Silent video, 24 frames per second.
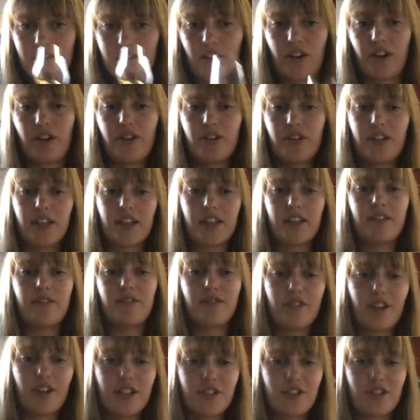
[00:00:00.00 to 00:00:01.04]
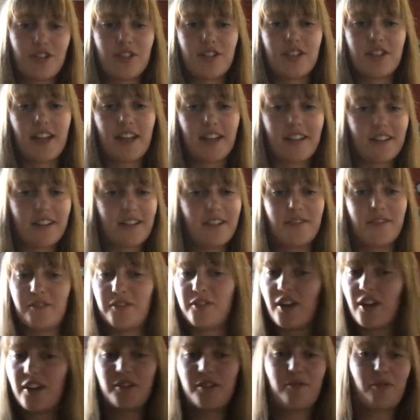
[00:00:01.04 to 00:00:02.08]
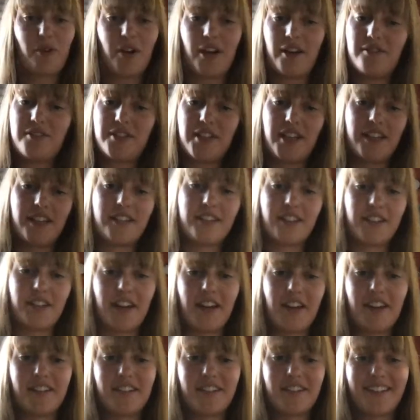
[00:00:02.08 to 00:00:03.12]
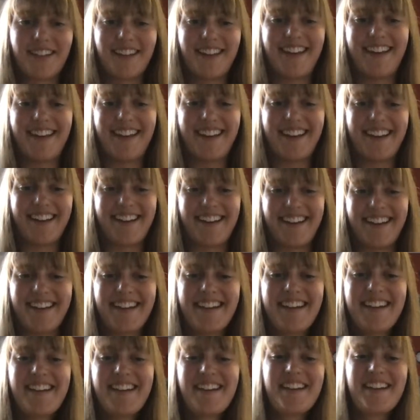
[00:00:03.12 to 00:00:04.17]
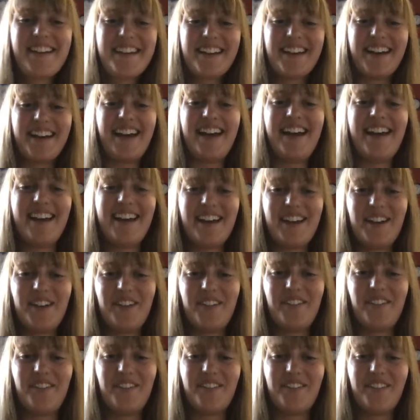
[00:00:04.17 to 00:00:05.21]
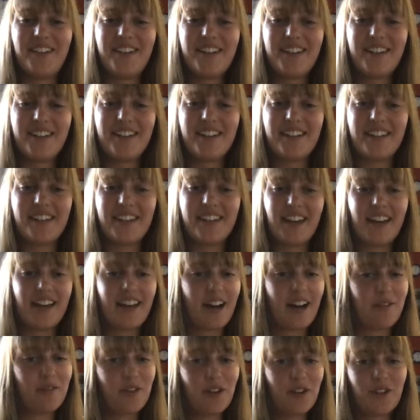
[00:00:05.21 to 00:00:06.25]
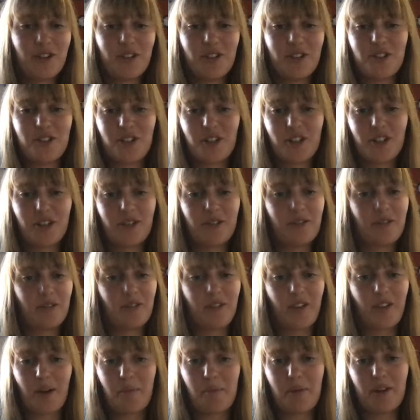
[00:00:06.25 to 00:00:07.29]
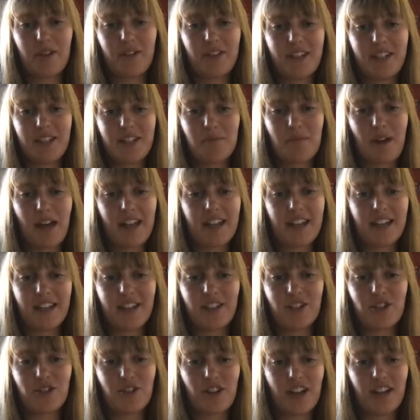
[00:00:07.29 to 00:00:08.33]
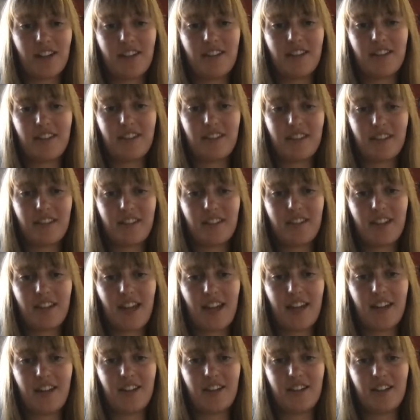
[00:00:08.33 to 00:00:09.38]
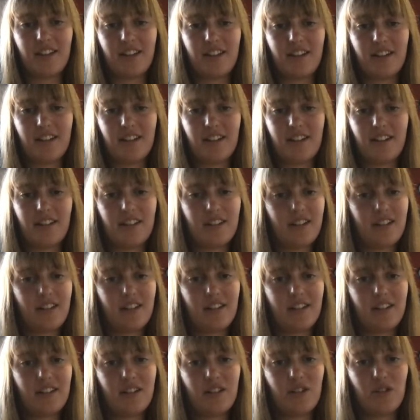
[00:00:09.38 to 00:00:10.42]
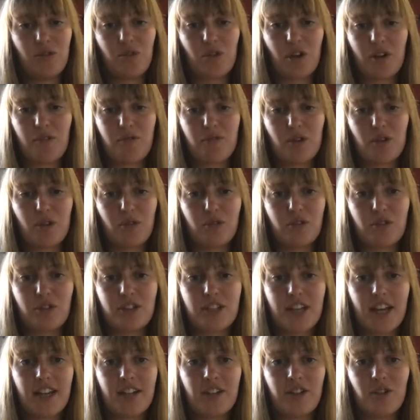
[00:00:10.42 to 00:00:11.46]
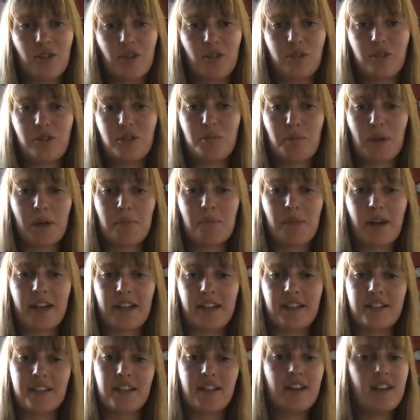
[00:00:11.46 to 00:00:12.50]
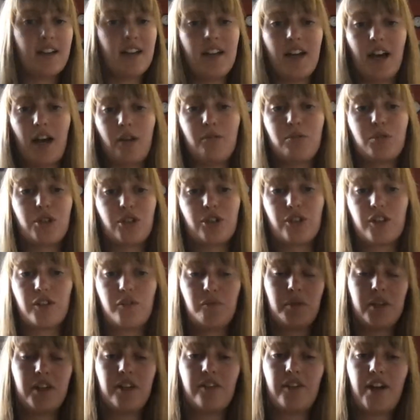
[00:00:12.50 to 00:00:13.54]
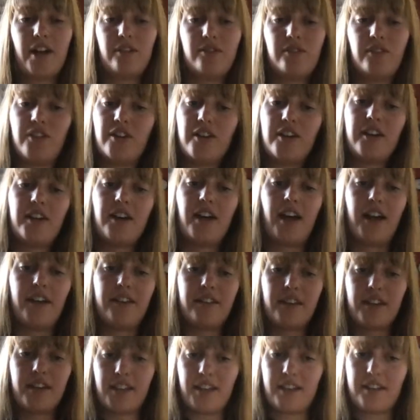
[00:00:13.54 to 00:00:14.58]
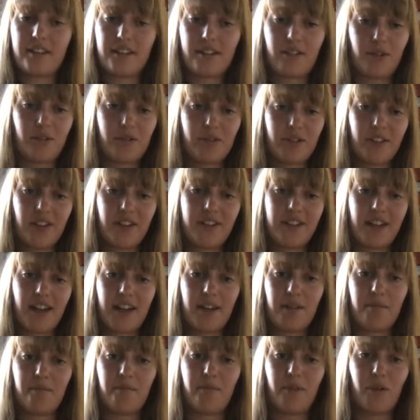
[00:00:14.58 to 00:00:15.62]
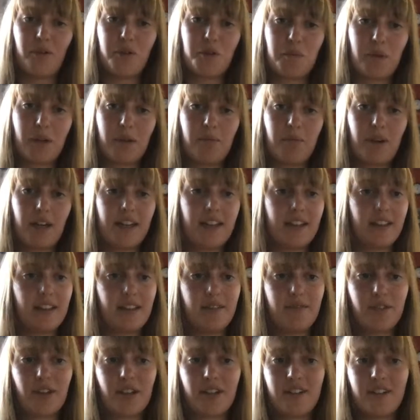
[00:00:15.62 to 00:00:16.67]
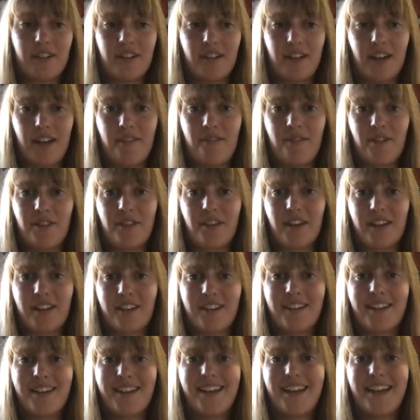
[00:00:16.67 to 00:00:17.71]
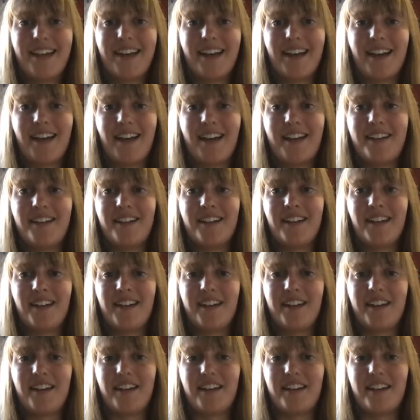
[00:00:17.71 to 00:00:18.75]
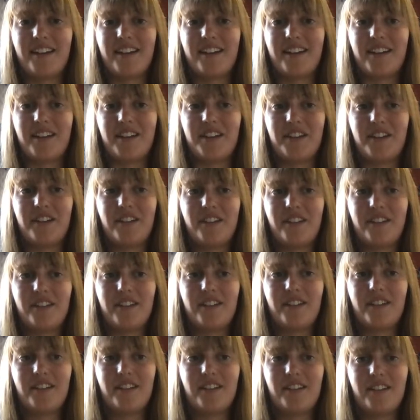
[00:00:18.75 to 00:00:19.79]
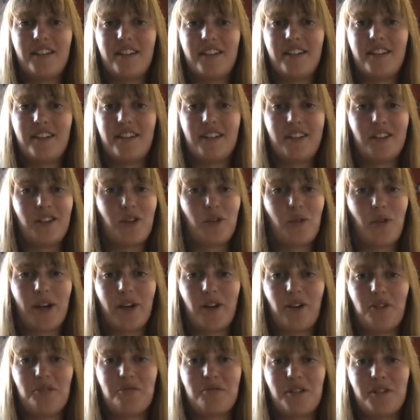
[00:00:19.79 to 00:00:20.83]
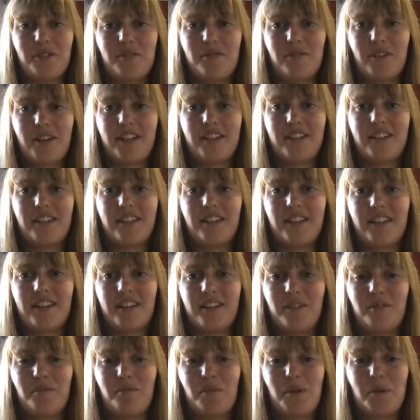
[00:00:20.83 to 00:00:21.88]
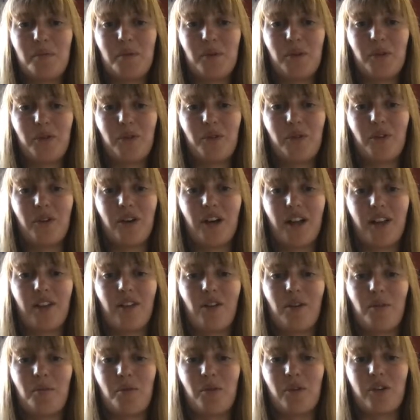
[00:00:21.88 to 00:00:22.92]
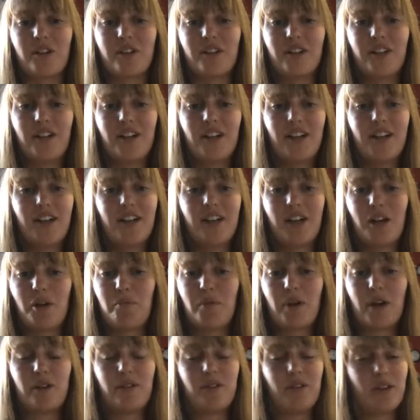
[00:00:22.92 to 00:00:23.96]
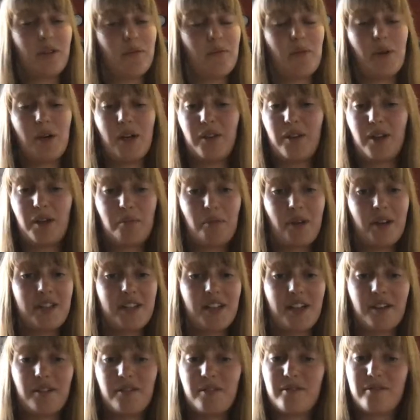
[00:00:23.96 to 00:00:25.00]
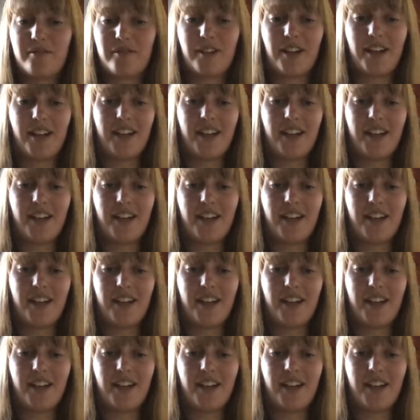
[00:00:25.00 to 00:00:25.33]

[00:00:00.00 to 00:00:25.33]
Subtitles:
Okay, Richard's saying none of what I've said is correct. Yeah, I'm not too sure about these marrying strength 12-year-olds or 10-year-old Springbanks. I'm sure they've been around. I think over the time of Springbank they've done everything, and you quite often find that people know a lot more about them than myself,